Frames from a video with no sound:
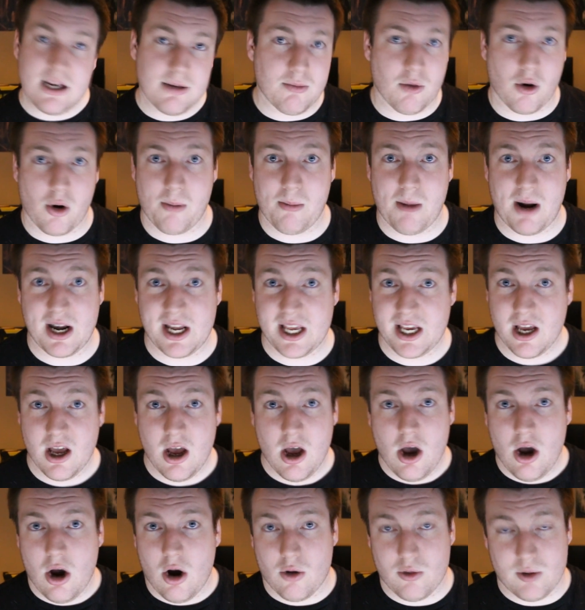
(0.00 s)
more money
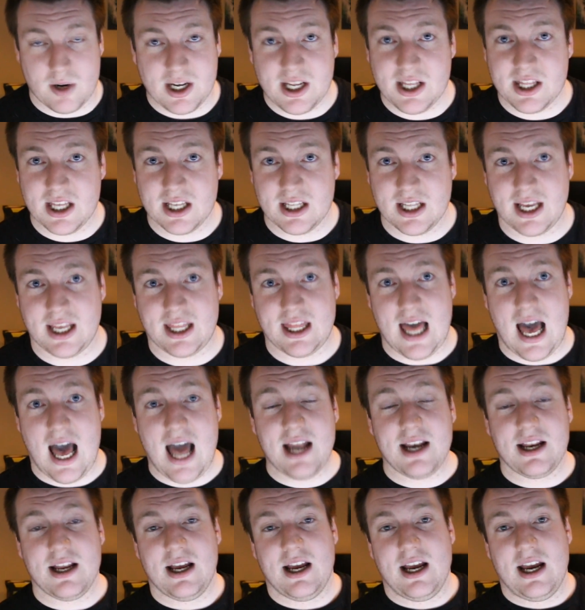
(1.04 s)
or anything like that.
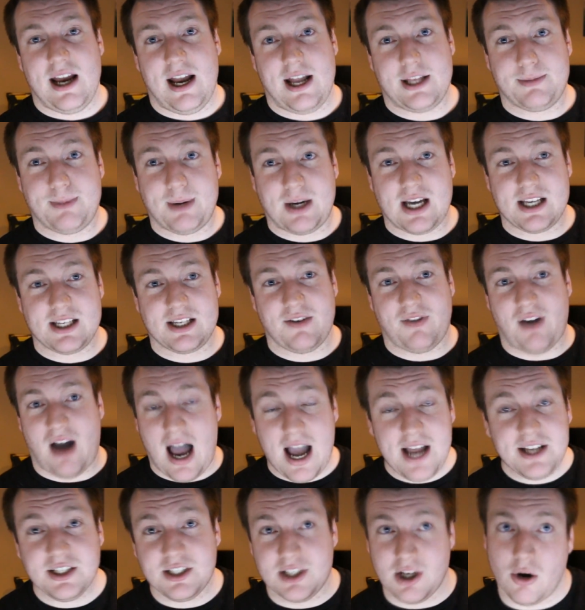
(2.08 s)
It's because if I
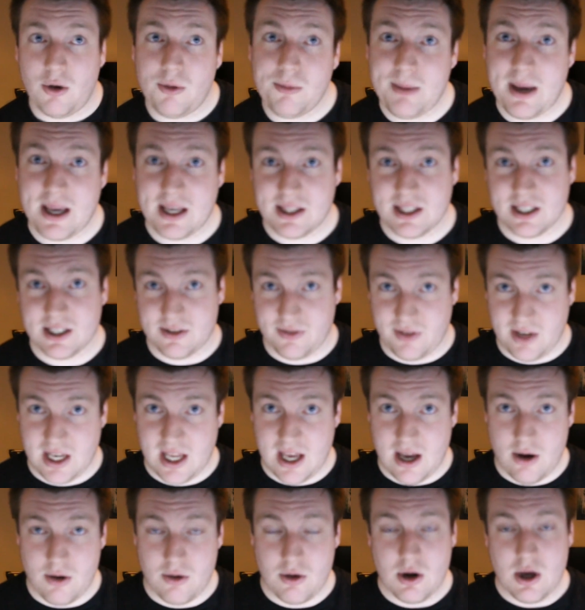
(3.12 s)
don't make this
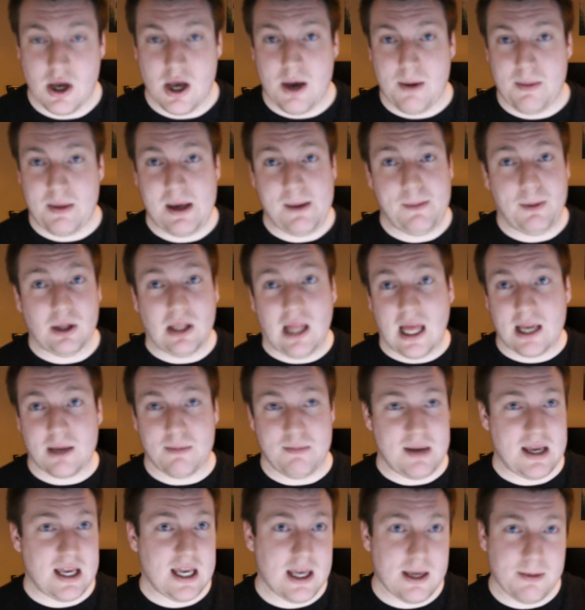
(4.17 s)
video, people like
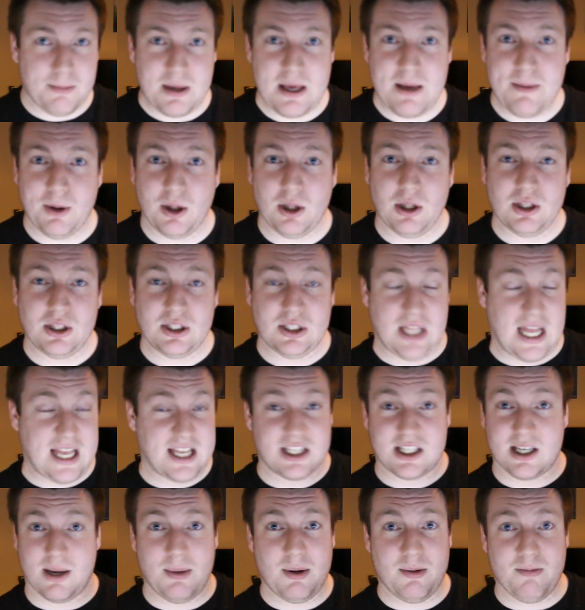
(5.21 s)
me, people like
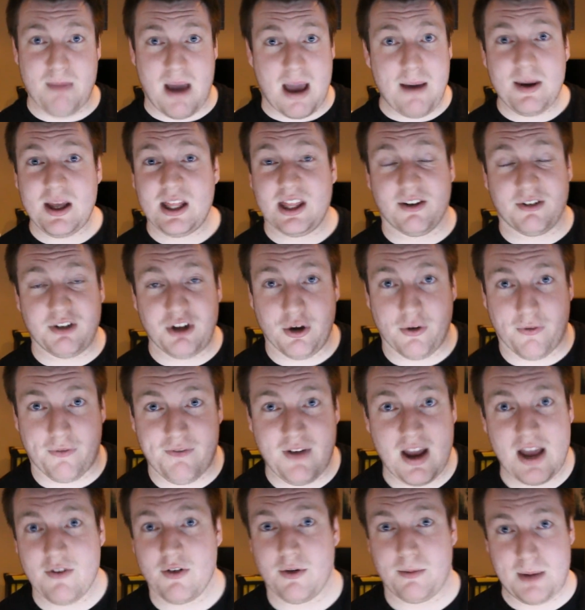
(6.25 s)
some of maybe the, your
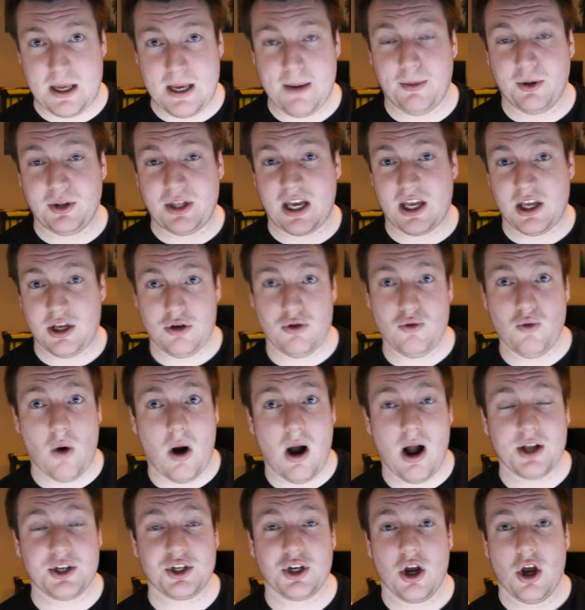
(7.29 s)
favorite people that you
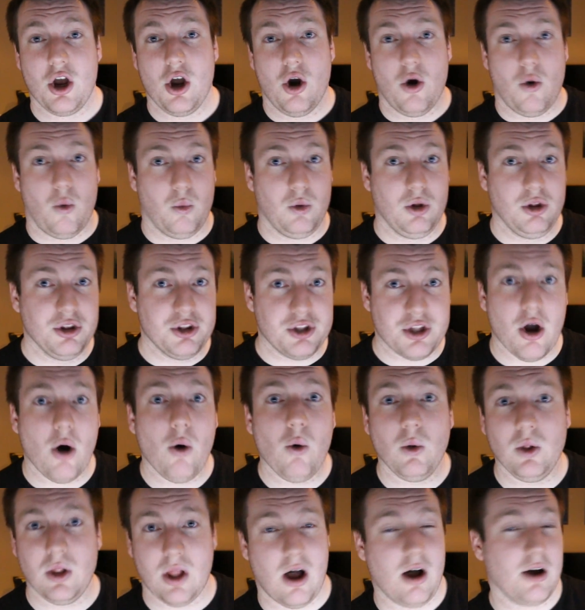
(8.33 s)
watch will no
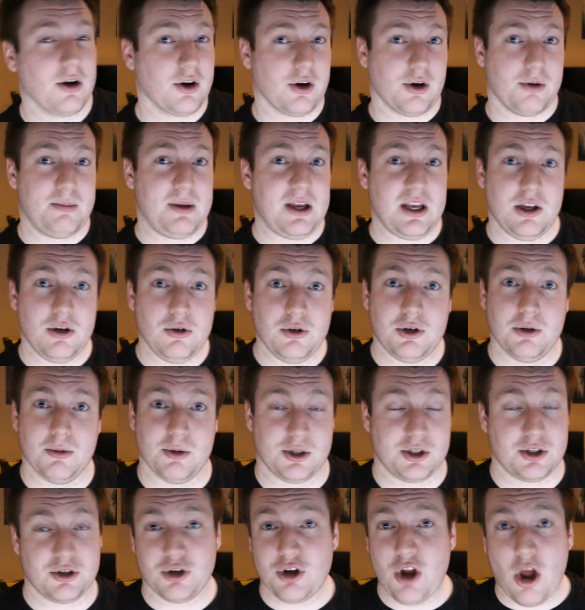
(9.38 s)
longer be YouTubers.
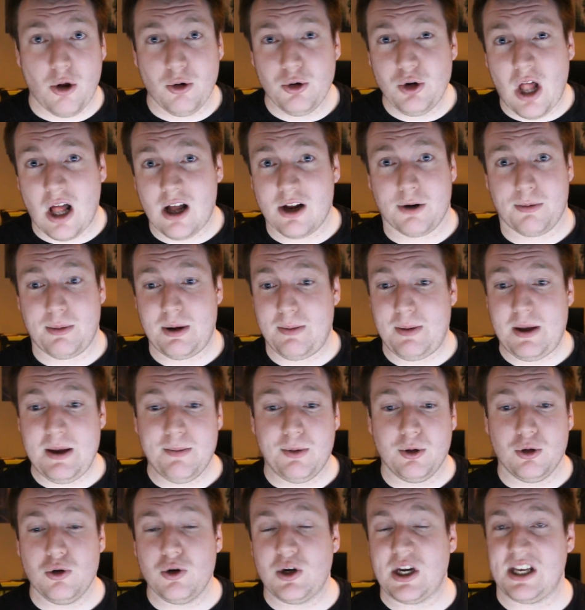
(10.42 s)
They'll no longer be people
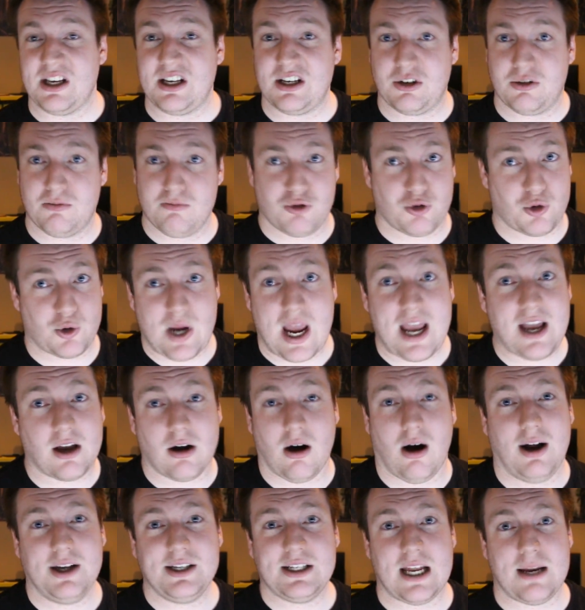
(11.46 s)
who can create
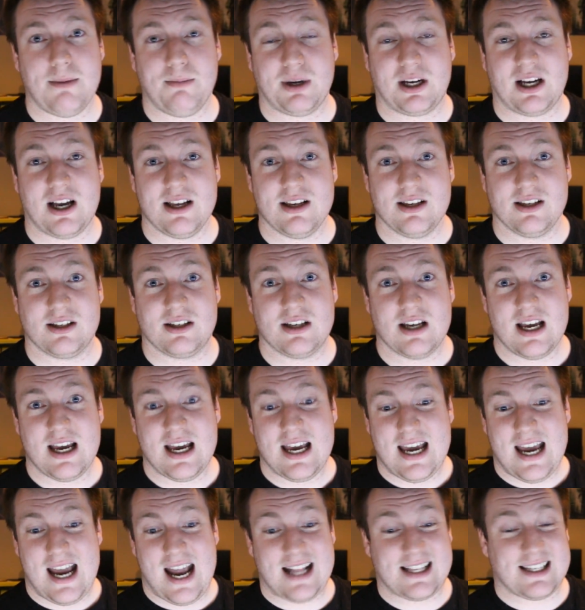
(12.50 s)
content because
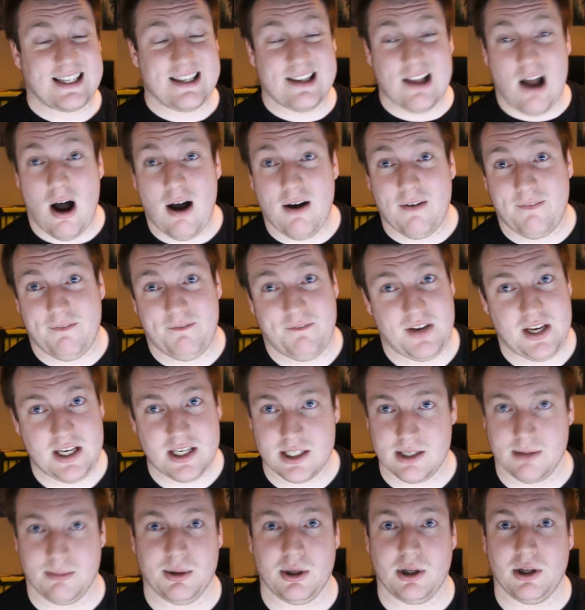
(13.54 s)
it's not
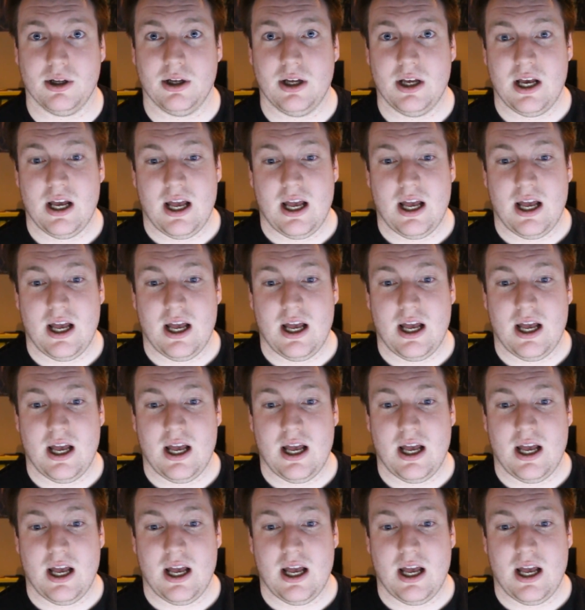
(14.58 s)
feasible.